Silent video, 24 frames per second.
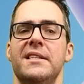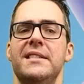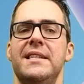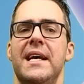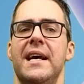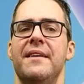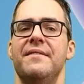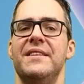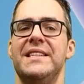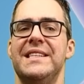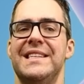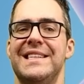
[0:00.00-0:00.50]
does
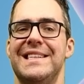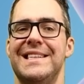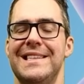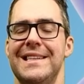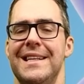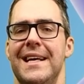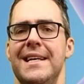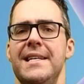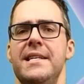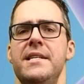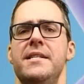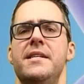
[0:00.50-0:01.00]
have a
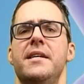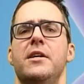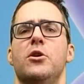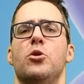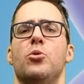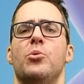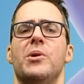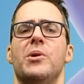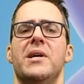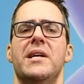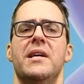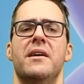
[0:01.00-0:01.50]
slight
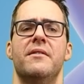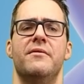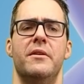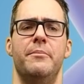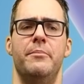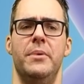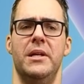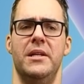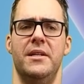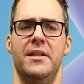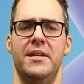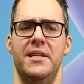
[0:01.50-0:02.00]
degree of
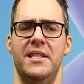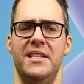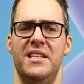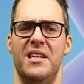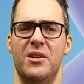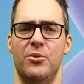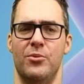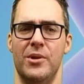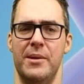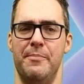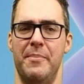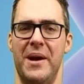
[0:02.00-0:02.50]
ability
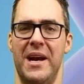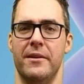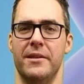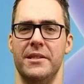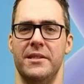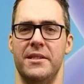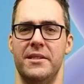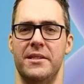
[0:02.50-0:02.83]
to repair